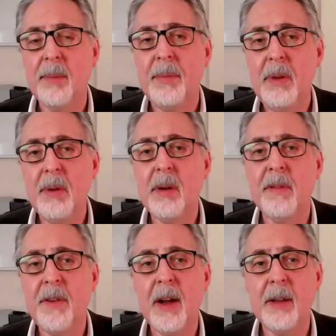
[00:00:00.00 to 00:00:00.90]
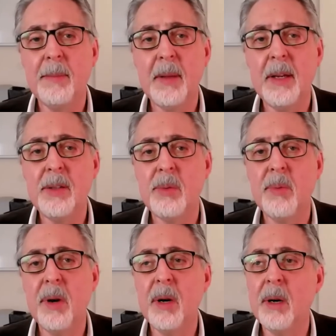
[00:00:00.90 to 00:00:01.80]
you can find a place
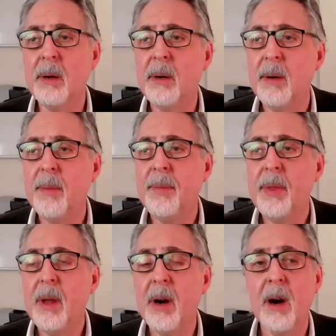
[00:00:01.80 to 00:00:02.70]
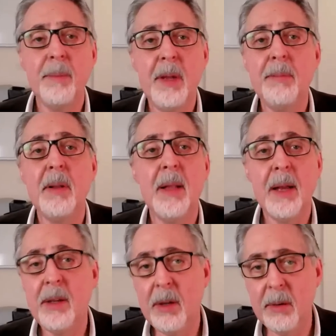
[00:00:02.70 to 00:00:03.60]
where there are people
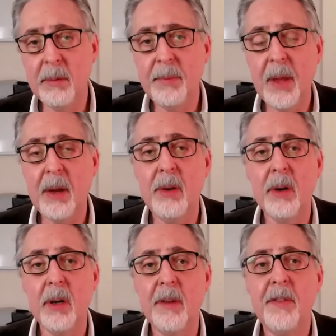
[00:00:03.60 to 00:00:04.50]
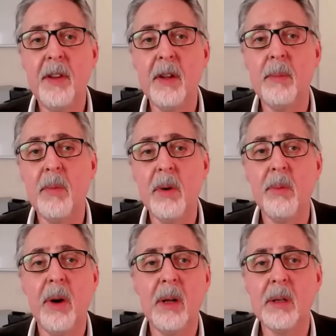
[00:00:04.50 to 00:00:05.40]
like you and you're going to feel more
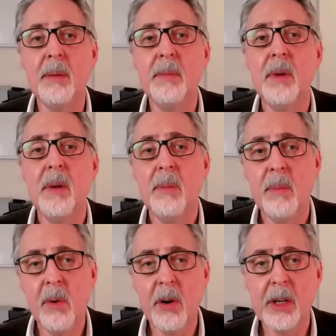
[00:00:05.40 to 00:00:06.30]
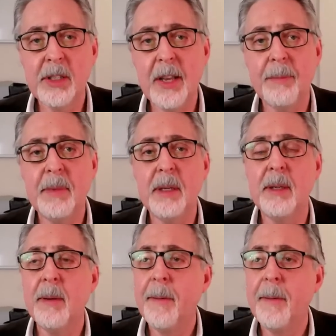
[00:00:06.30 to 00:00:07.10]
welcome, more accepted,